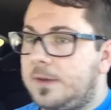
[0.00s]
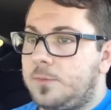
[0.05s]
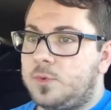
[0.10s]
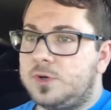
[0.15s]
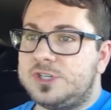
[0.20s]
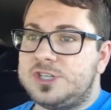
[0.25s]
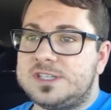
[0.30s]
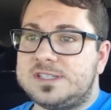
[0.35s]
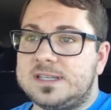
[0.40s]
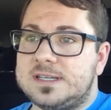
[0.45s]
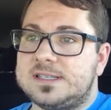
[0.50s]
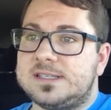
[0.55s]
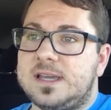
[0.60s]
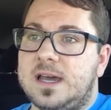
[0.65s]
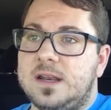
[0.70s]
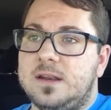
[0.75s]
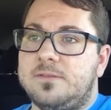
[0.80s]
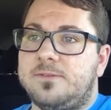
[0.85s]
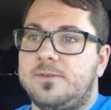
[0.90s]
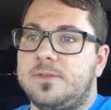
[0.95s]
we're just
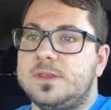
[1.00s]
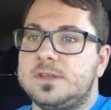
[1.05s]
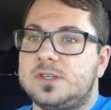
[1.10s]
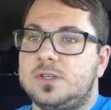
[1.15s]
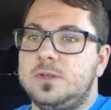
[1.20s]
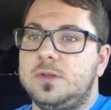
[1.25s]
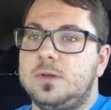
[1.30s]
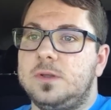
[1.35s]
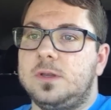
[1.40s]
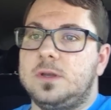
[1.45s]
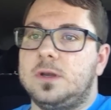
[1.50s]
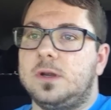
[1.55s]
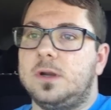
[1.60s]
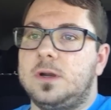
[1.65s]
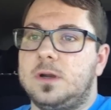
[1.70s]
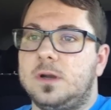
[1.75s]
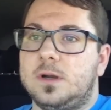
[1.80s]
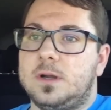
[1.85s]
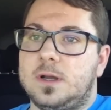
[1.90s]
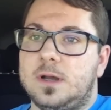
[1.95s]
excited for this new
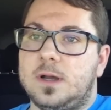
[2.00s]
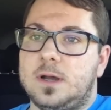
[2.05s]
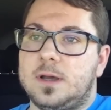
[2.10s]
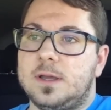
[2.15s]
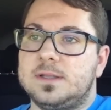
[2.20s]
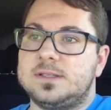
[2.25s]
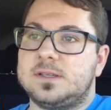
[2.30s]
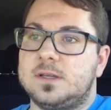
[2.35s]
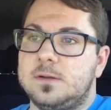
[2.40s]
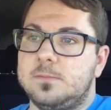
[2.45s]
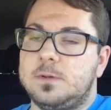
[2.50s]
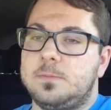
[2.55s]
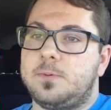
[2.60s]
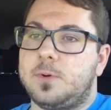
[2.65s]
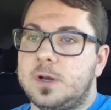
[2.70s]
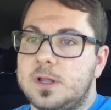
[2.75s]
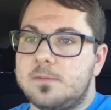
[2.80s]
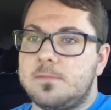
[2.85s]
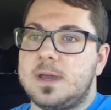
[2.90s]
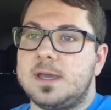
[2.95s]
year. It's going to be
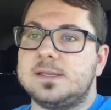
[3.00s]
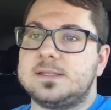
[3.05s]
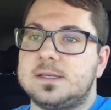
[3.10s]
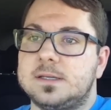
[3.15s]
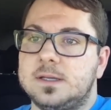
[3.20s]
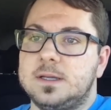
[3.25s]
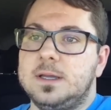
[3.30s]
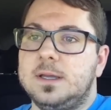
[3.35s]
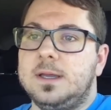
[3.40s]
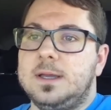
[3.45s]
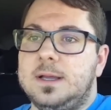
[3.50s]
pretty amazing.